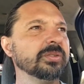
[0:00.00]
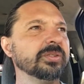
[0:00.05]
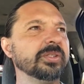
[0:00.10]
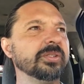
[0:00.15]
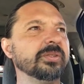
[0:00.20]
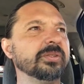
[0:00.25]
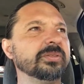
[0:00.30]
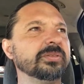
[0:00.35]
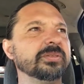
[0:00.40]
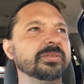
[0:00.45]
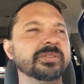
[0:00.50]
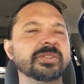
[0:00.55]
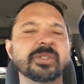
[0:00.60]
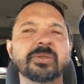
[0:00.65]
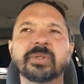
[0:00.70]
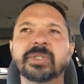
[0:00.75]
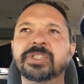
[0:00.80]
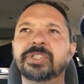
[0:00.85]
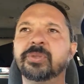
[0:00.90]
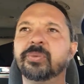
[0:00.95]

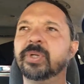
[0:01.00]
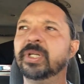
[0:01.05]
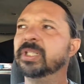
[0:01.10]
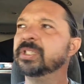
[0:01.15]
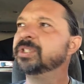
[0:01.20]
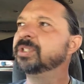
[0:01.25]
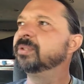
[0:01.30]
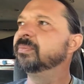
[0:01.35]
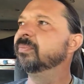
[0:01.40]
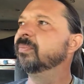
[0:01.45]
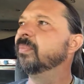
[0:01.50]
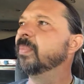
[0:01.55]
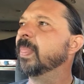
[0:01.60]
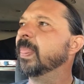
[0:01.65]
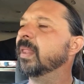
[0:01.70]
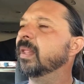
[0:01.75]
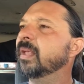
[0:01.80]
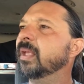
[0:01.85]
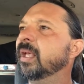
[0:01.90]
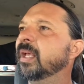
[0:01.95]
Do what you wish."
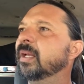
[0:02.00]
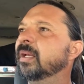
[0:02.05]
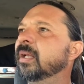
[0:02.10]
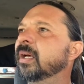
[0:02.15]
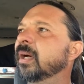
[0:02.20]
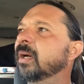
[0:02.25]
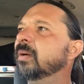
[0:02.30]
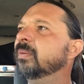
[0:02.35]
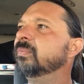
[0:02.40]
And